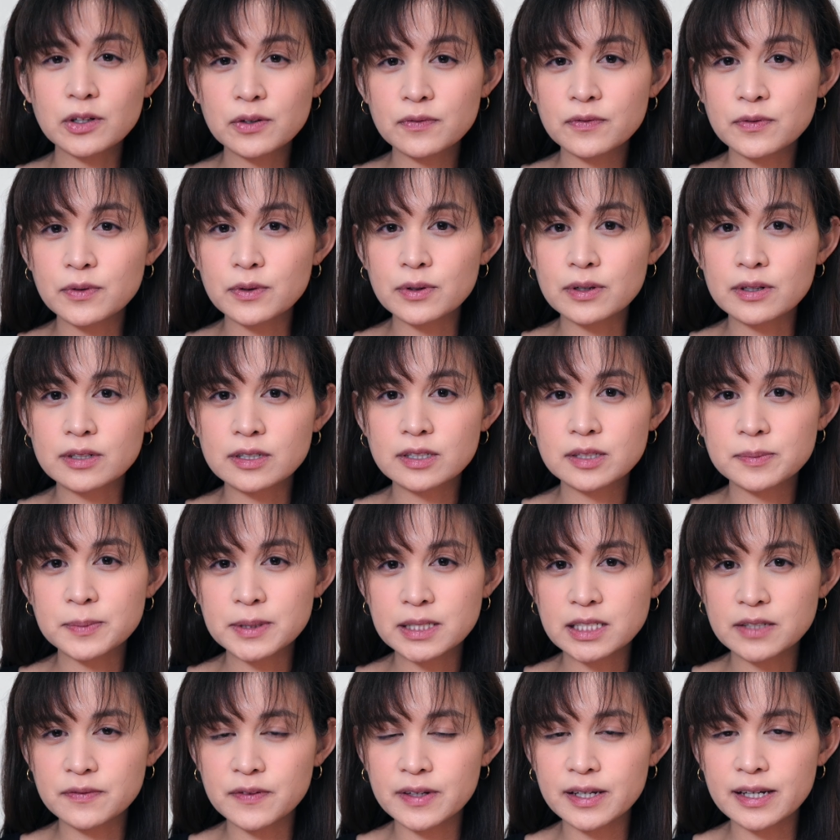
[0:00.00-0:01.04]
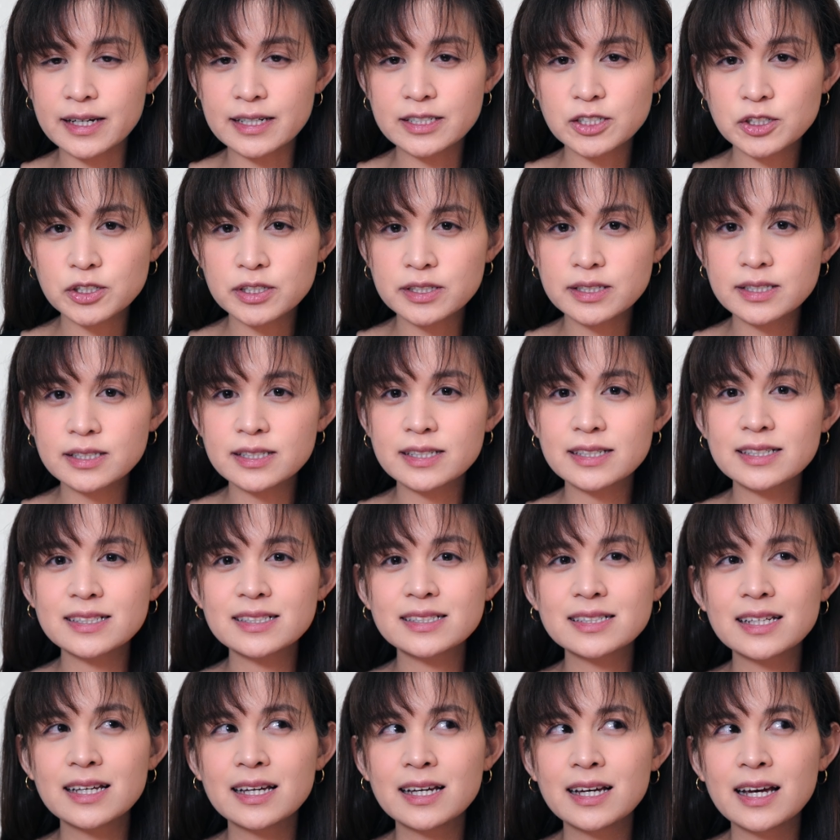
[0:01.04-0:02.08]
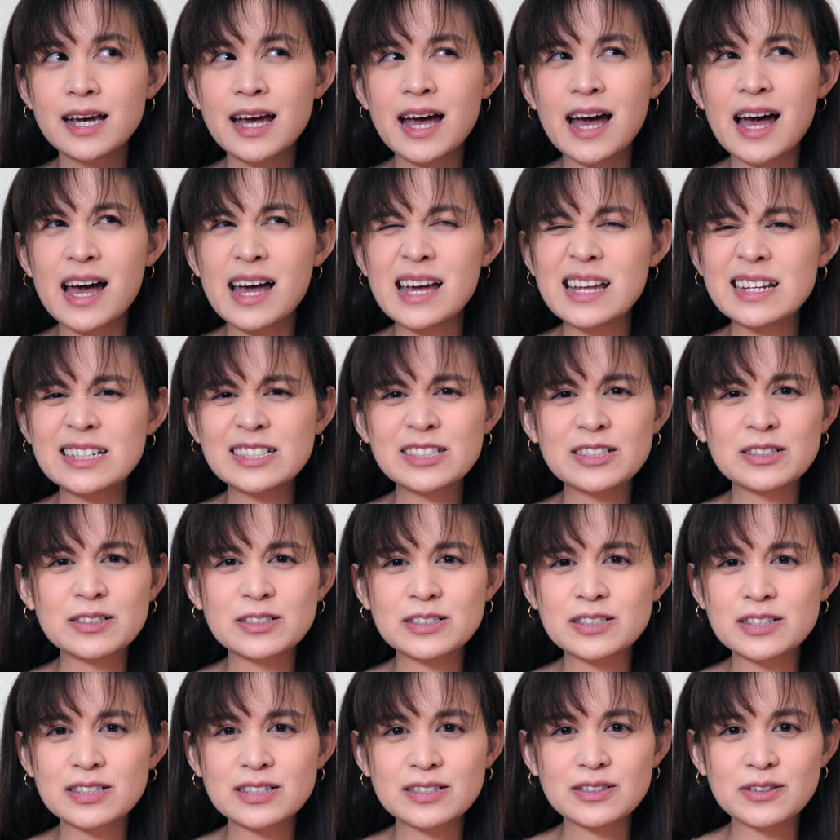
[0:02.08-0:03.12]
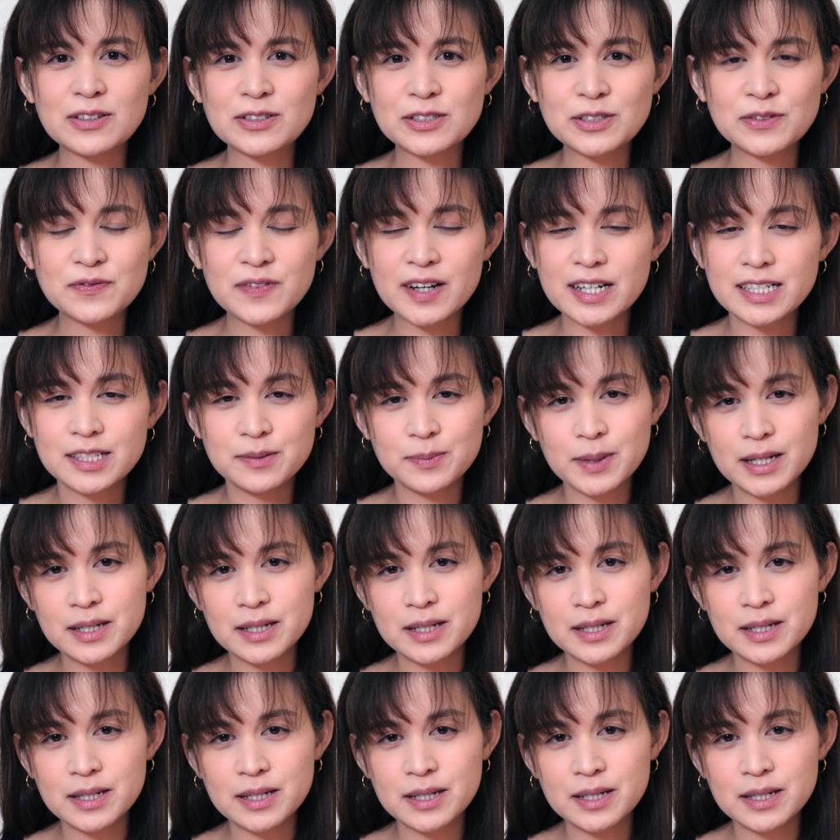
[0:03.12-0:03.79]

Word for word: for specific entrances and they're just hard to find in my